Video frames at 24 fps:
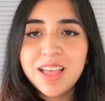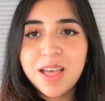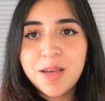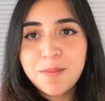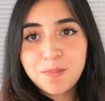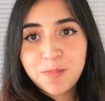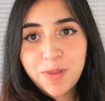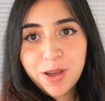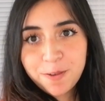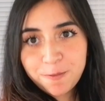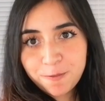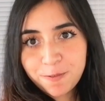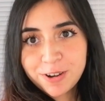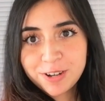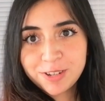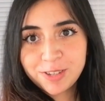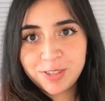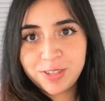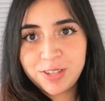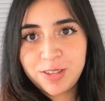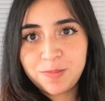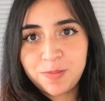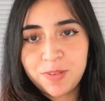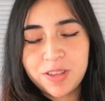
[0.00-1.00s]
My first
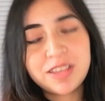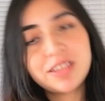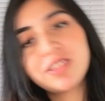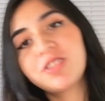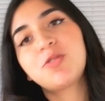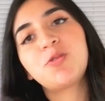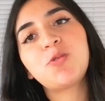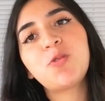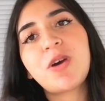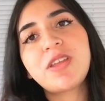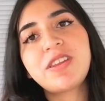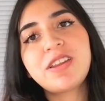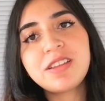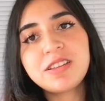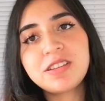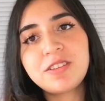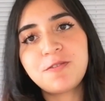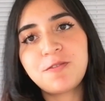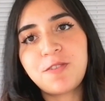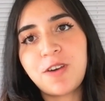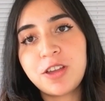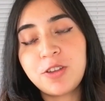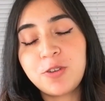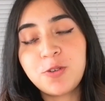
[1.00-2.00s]
tip is to
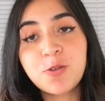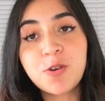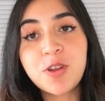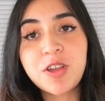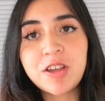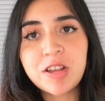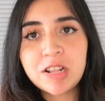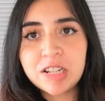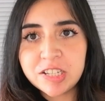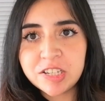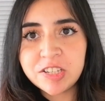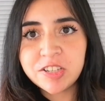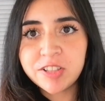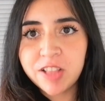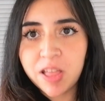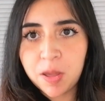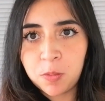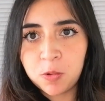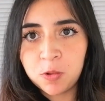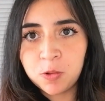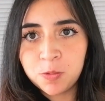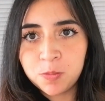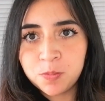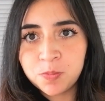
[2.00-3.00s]
identify your English
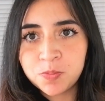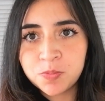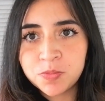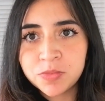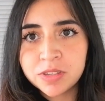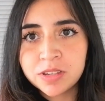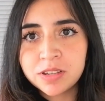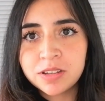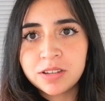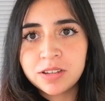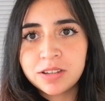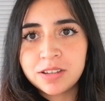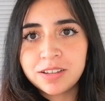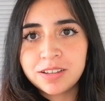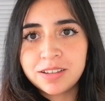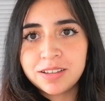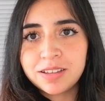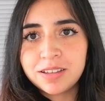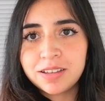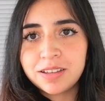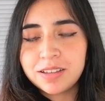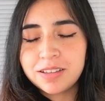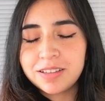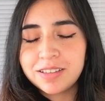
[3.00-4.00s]
level.
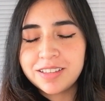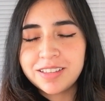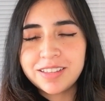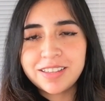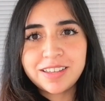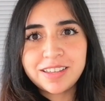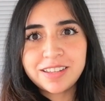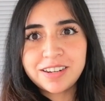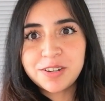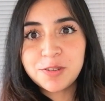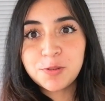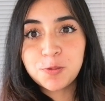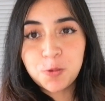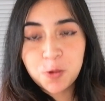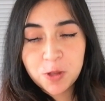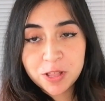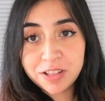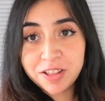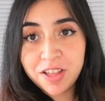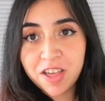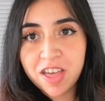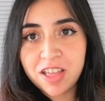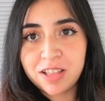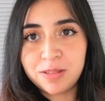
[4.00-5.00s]
It will
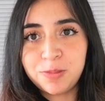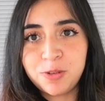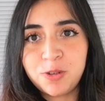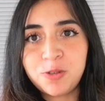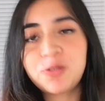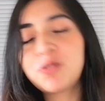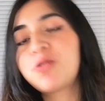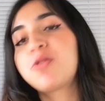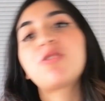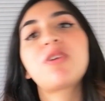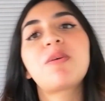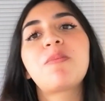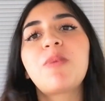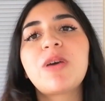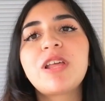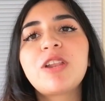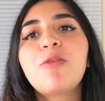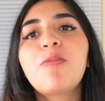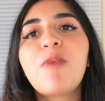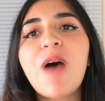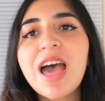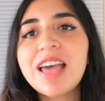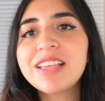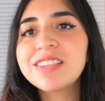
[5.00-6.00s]
help you to
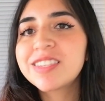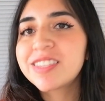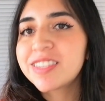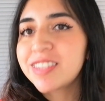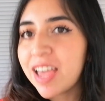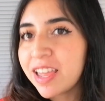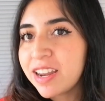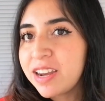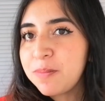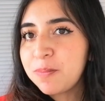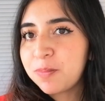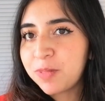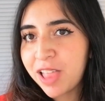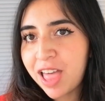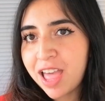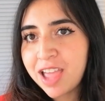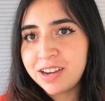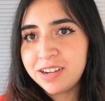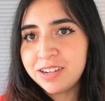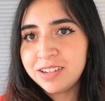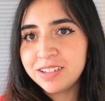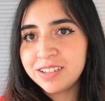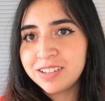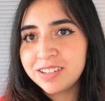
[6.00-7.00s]
develop a study
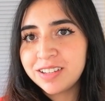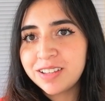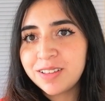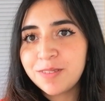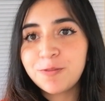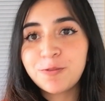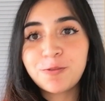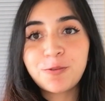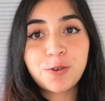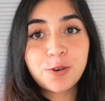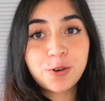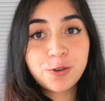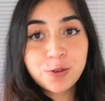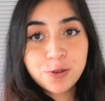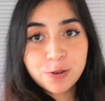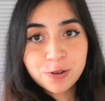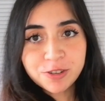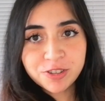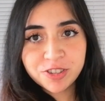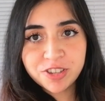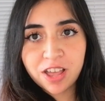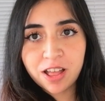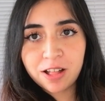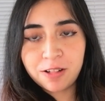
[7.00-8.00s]
plan for
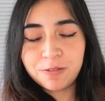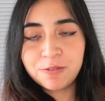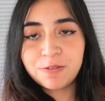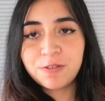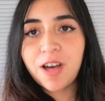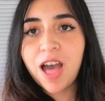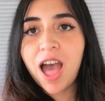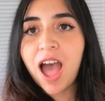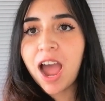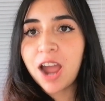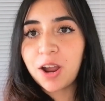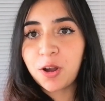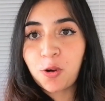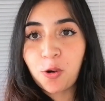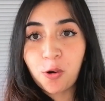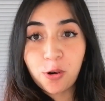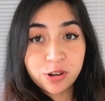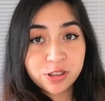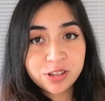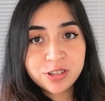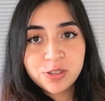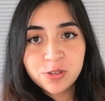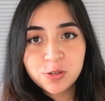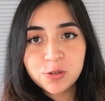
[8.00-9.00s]
yourself
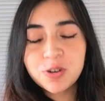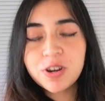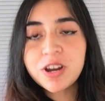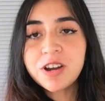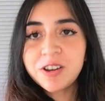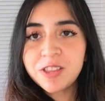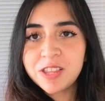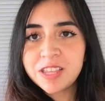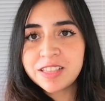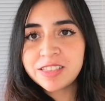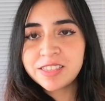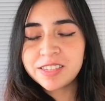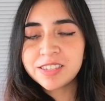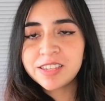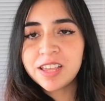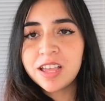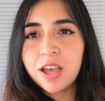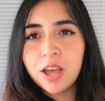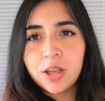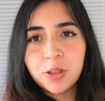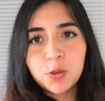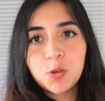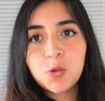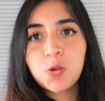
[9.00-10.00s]
according to your needs
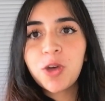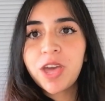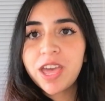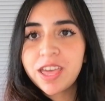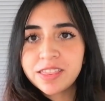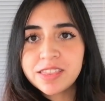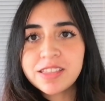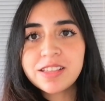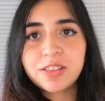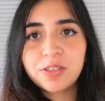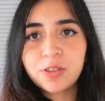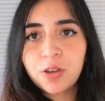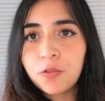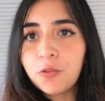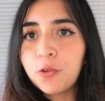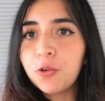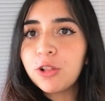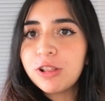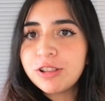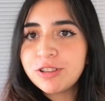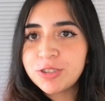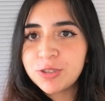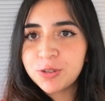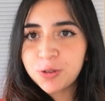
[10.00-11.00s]
to get the
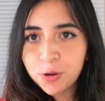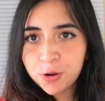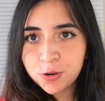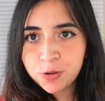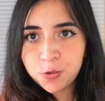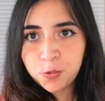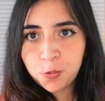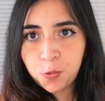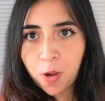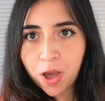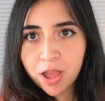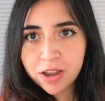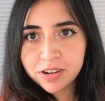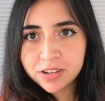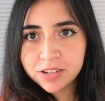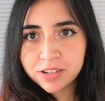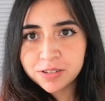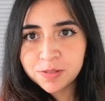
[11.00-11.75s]
TOEFL score you want.